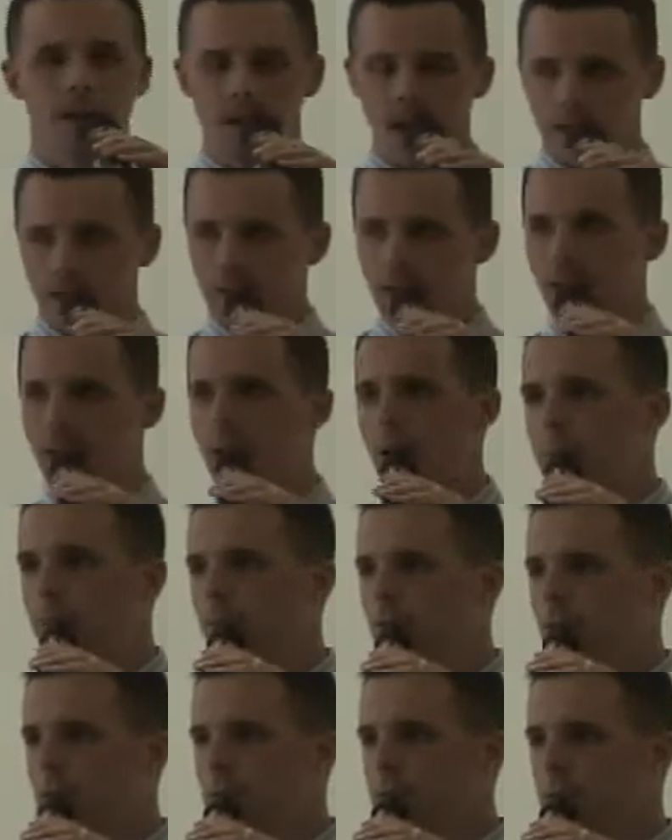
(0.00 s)
Nothing
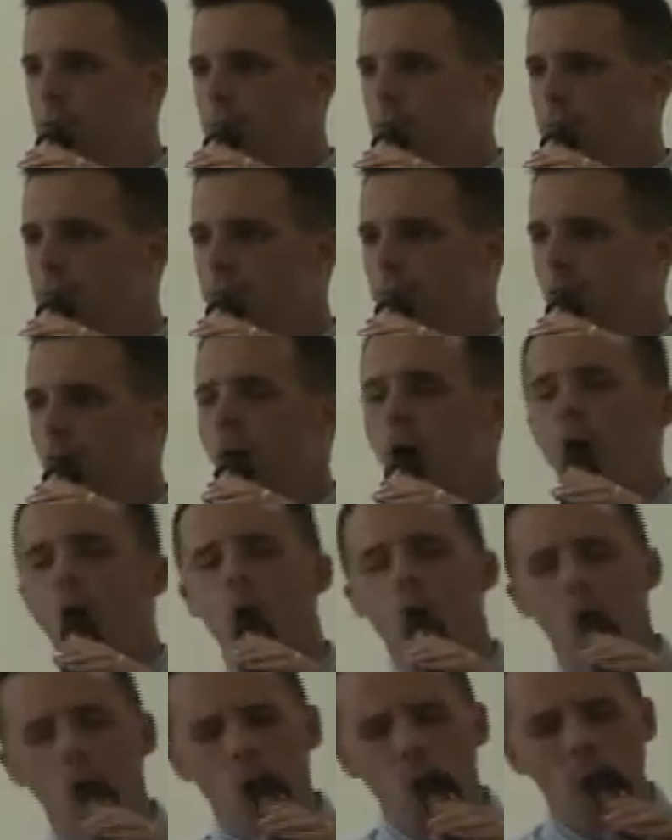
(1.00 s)
happens.
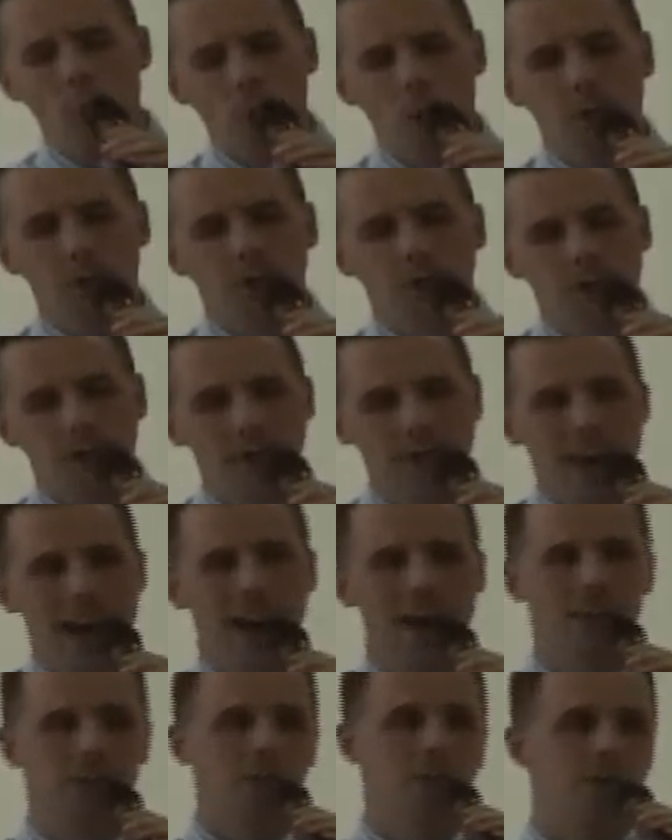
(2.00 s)
Almost as an
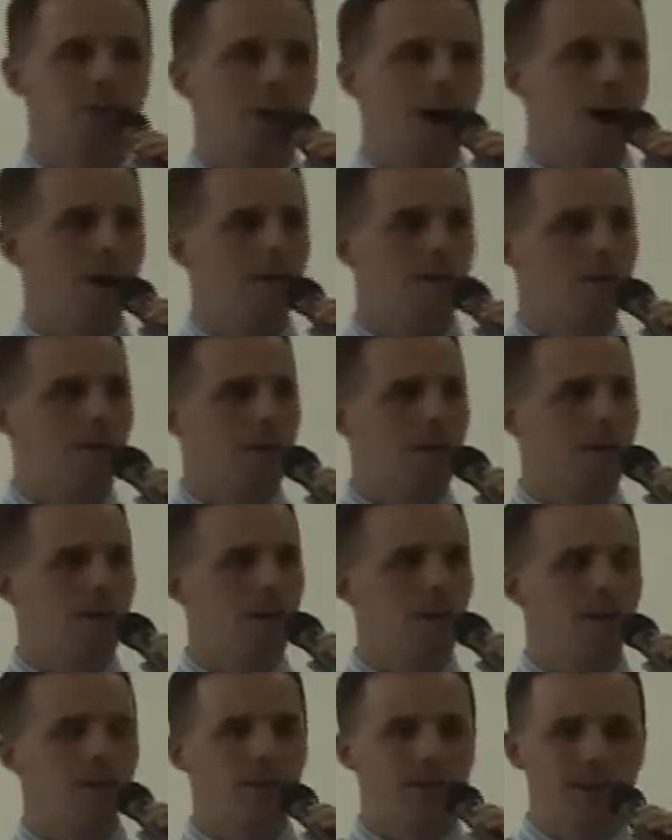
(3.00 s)
afterthought,
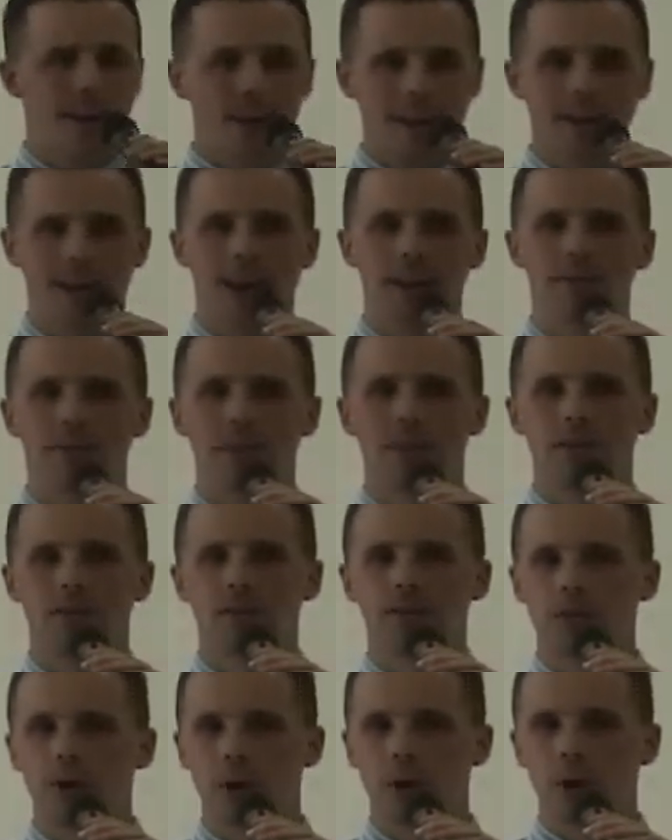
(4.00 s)
the tech guy says,
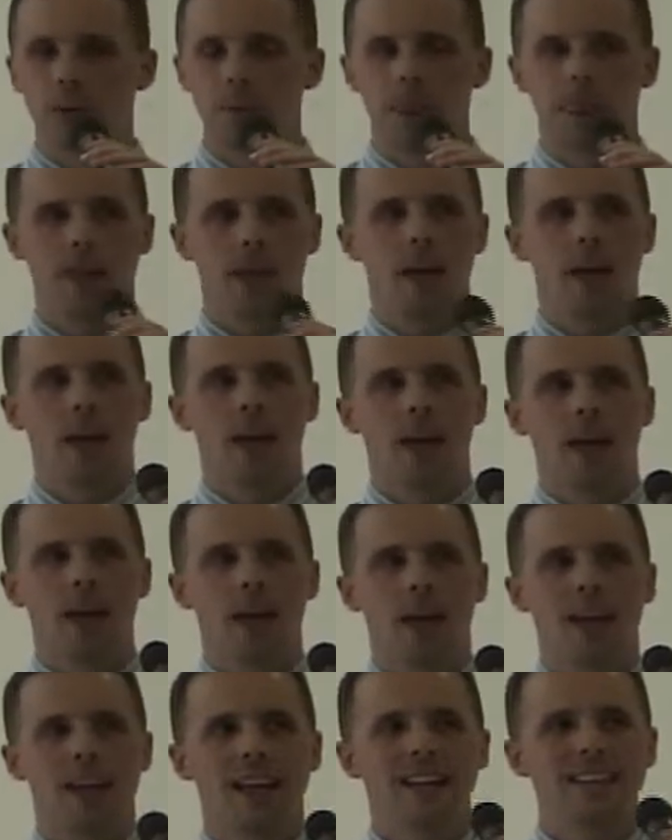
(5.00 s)
"Sir,
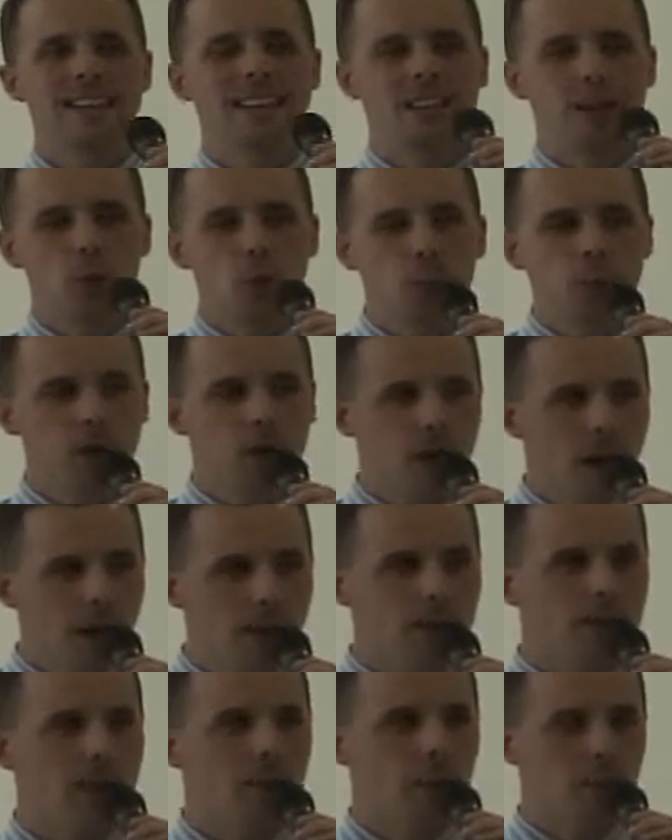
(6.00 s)
did you
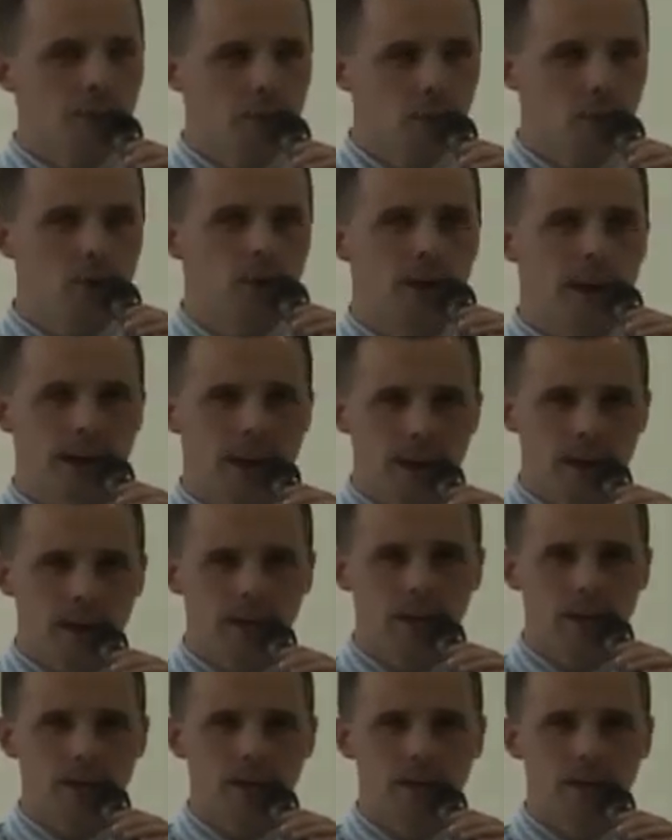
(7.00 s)
plug the computer
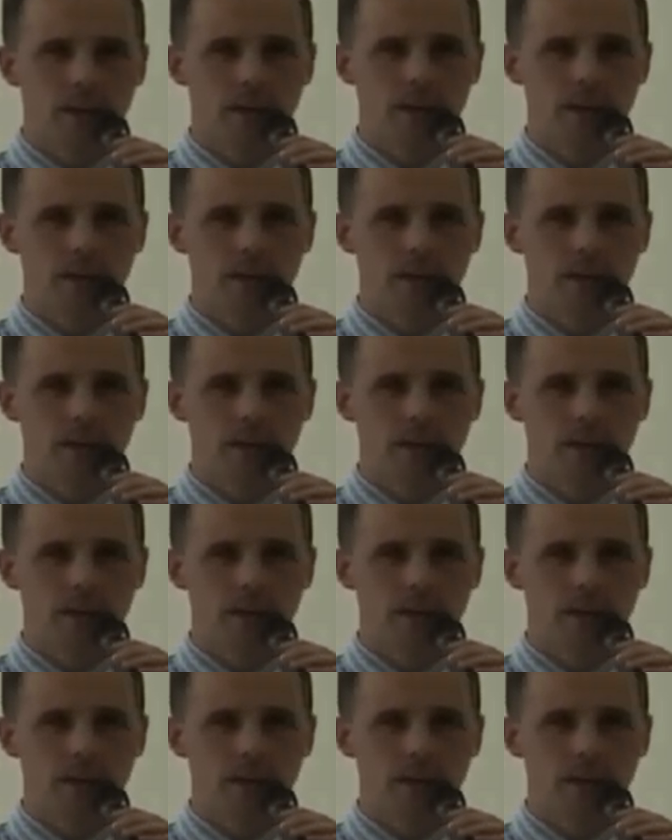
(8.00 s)
in?"